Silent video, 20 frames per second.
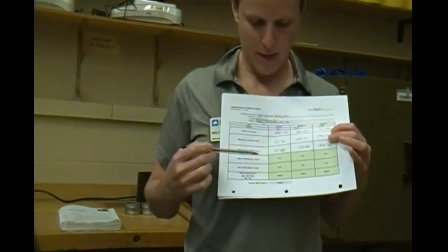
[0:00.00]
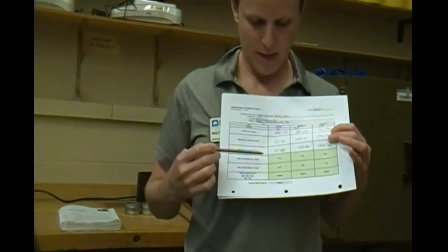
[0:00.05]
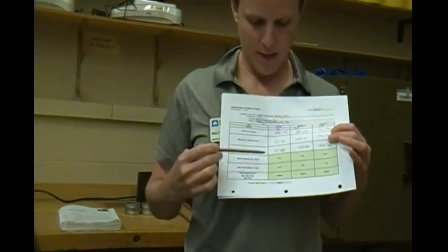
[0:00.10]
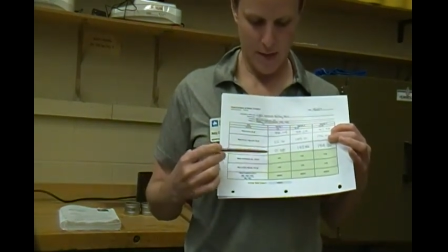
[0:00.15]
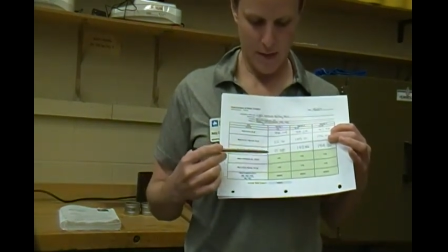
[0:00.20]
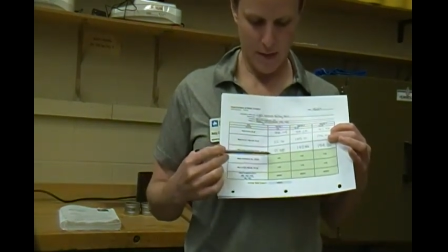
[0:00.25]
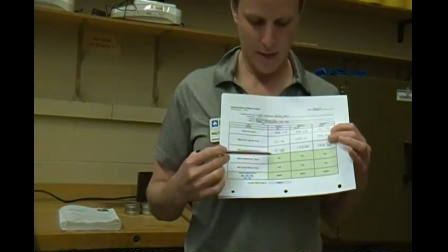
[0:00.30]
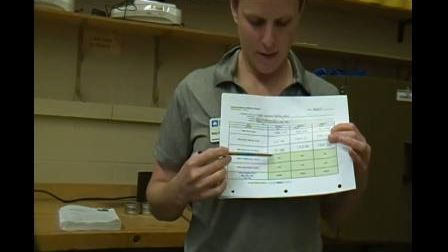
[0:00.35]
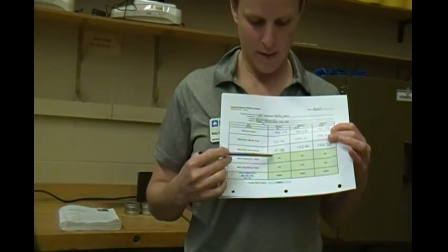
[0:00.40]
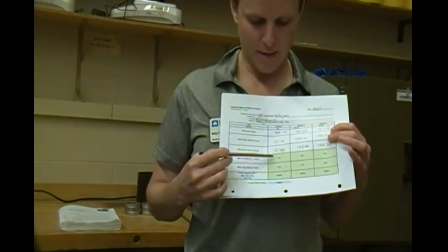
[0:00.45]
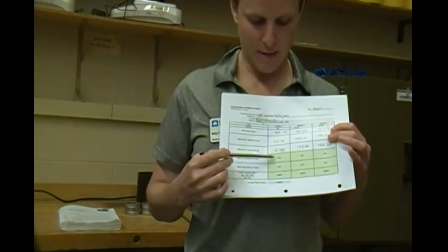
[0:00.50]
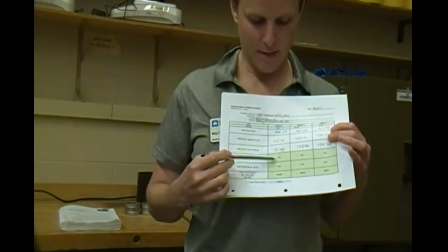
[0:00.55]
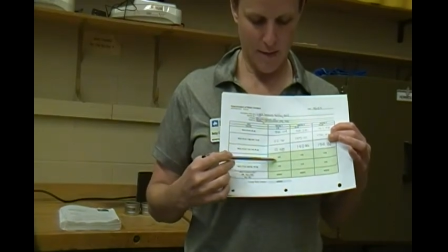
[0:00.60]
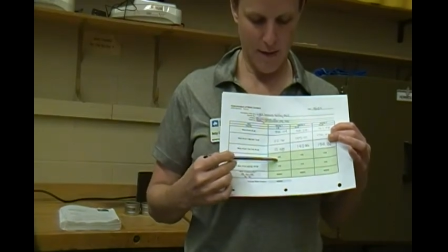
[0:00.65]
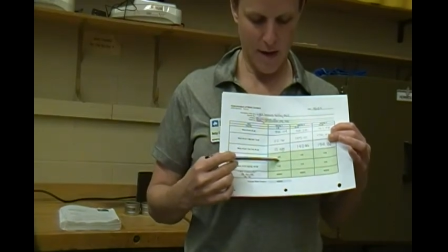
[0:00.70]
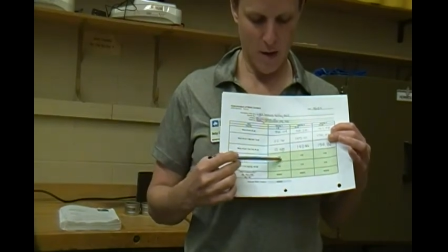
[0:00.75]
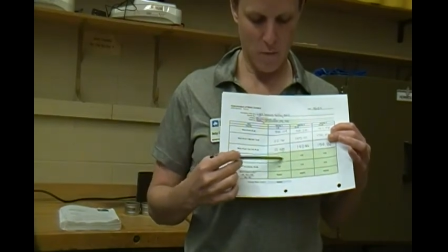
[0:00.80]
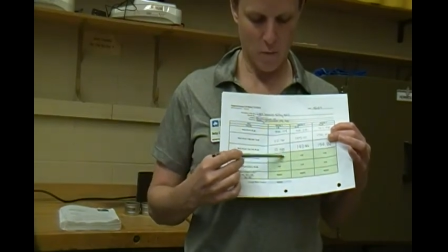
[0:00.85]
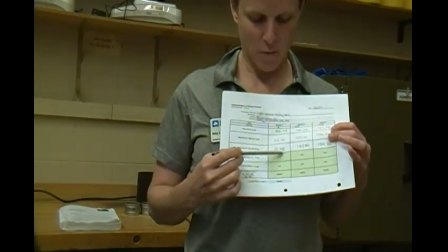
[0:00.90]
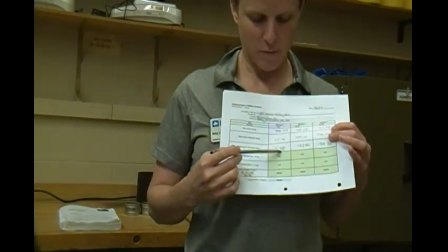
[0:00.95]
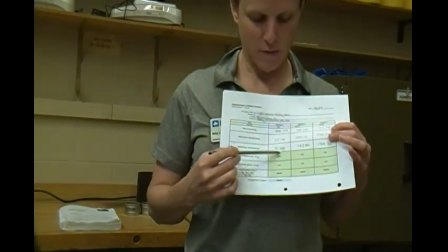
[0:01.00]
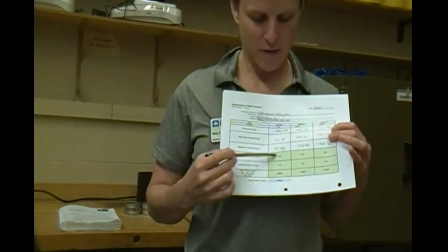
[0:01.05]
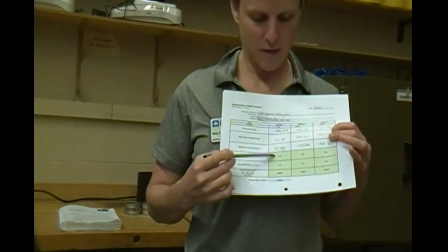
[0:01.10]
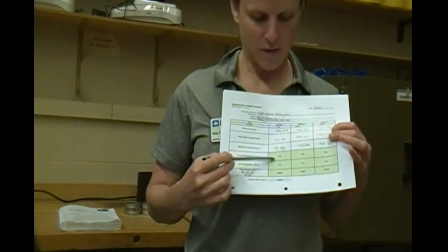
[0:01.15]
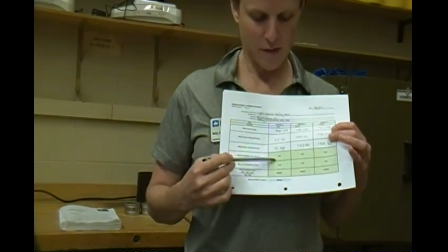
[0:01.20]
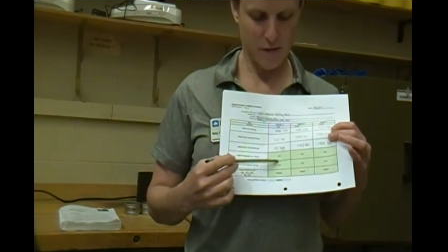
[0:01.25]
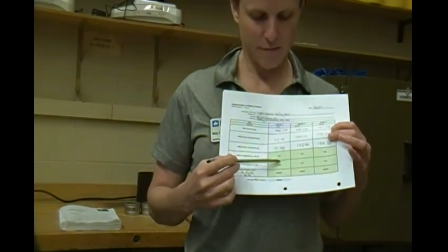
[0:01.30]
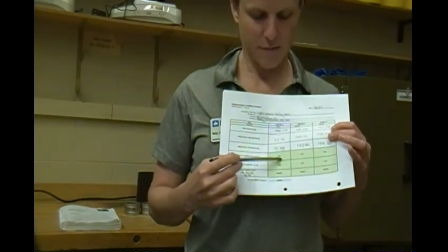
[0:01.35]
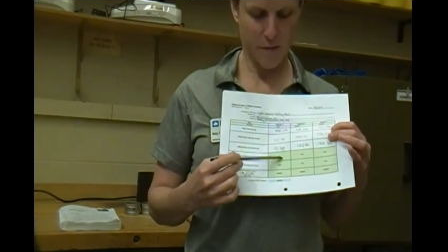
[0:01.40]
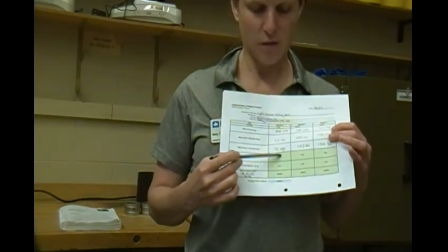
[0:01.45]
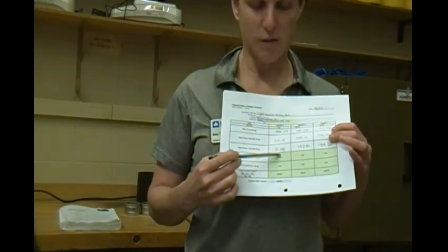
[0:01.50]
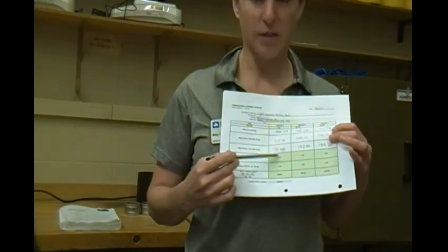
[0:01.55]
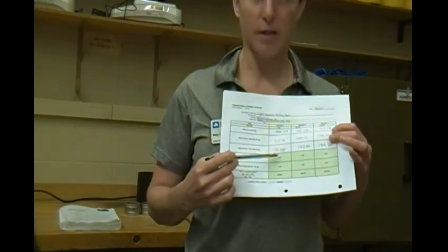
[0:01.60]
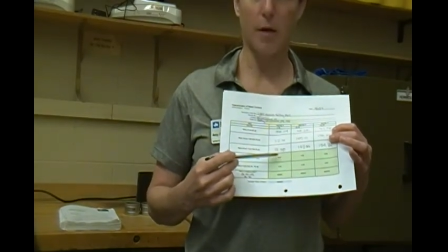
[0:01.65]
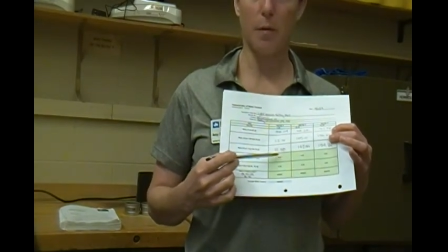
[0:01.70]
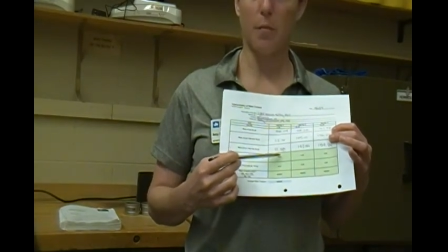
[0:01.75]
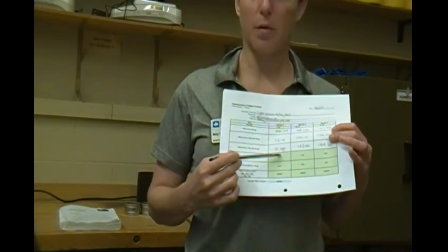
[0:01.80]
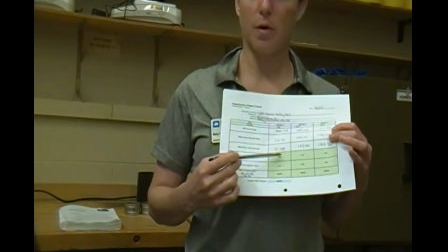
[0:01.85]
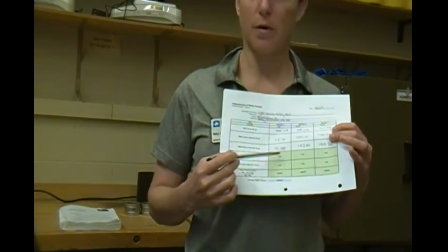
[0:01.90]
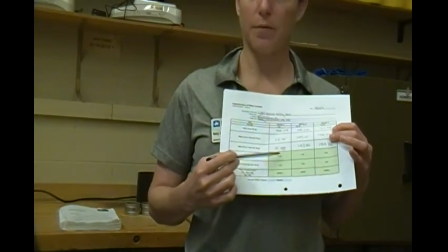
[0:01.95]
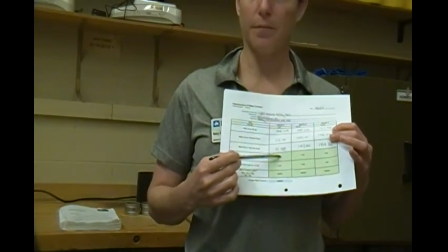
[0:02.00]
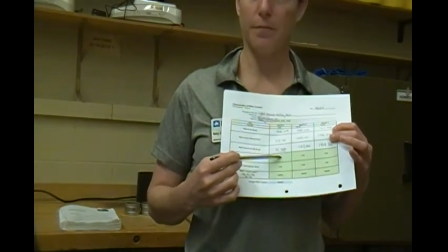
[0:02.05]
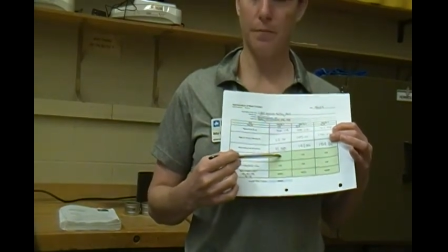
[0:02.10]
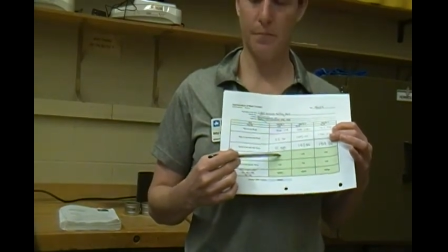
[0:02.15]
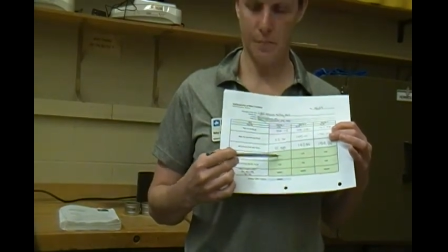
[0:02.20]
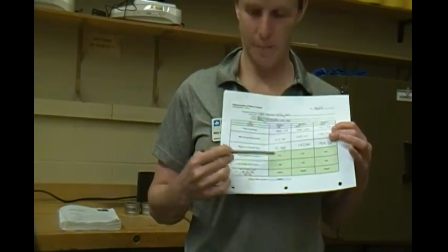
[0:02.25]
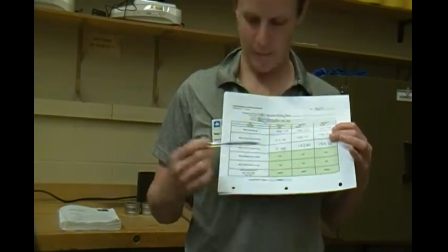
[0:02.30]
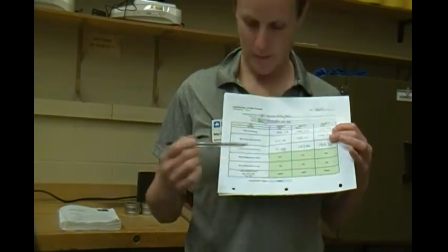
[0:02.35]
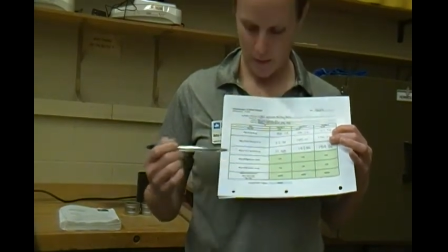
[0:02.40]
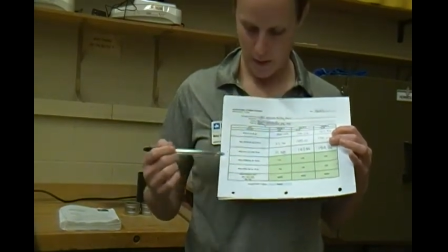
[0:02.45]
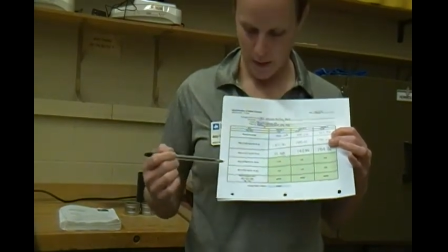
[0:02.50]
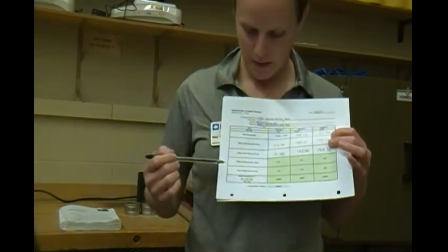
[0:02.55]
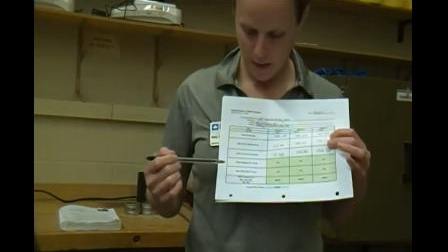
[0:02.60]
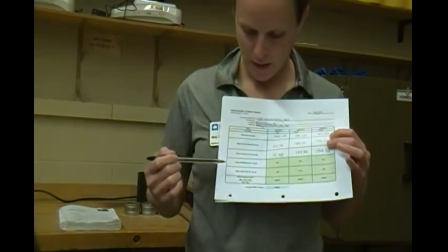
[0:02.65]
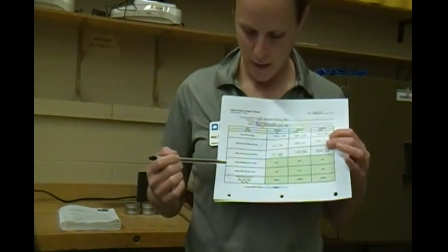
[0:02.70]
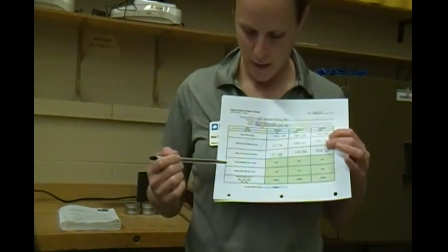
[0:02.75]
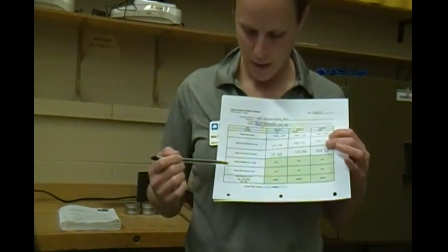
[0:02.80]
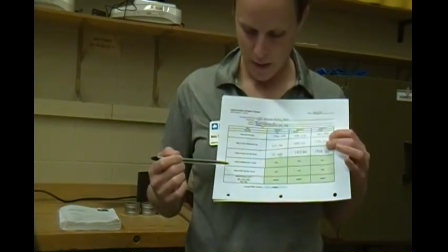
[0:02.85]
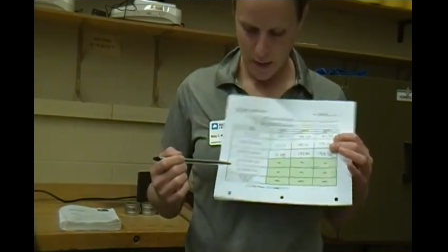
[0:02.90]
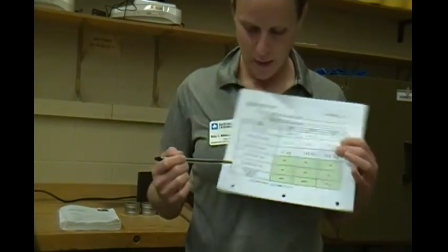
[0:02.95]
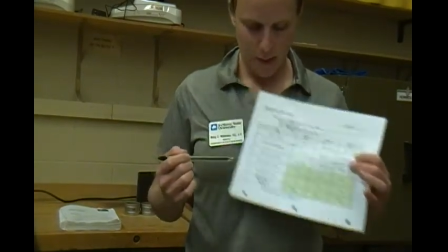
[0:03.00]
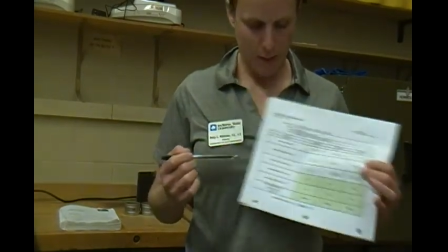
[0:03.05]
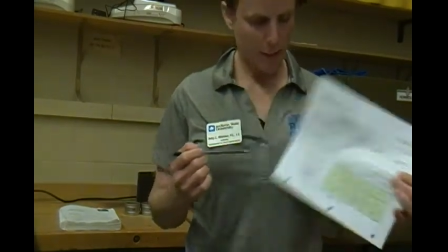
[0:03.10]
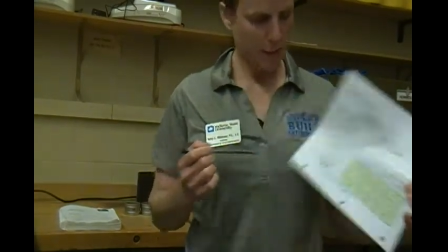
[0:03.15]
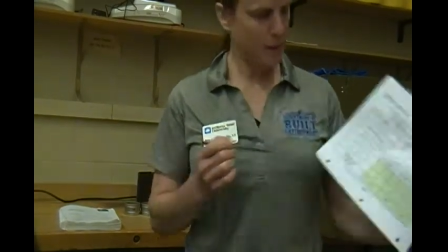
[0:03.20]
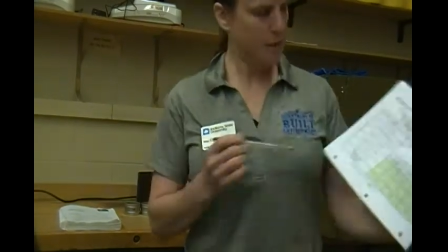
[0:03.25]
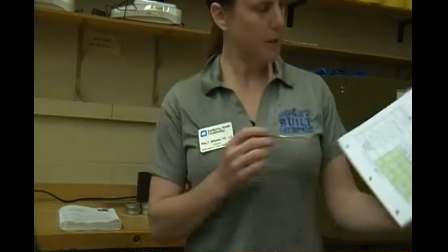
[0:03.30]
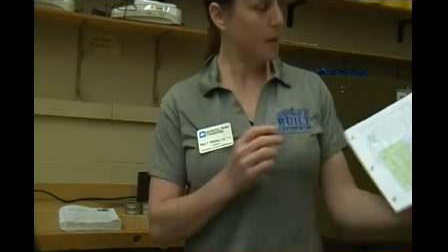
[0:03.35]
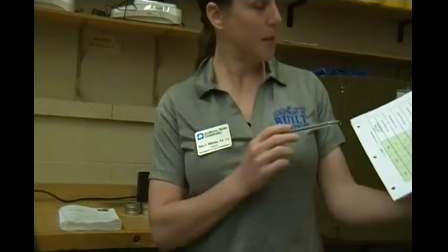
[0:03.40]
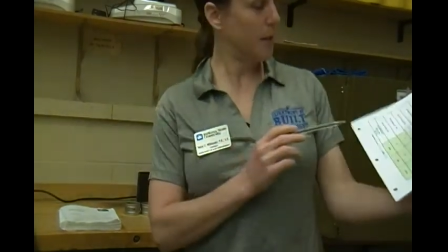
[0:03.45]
and that will be this first number. And